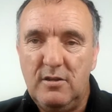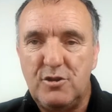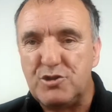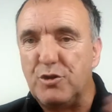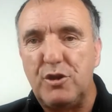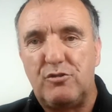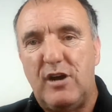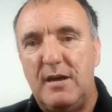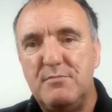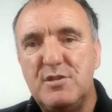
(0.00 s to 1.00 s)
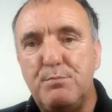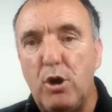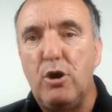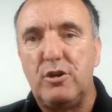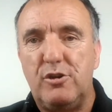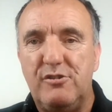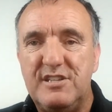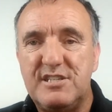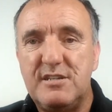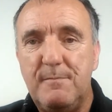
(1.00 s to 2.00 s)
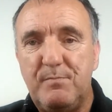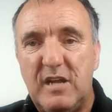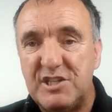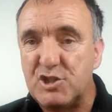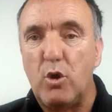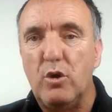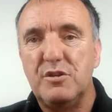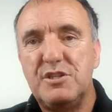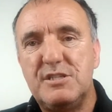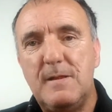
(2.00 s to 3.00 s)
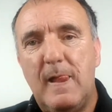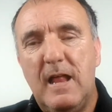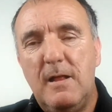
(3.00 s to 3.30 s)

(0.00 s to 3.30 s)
There's other crimes, burglaries, assaults.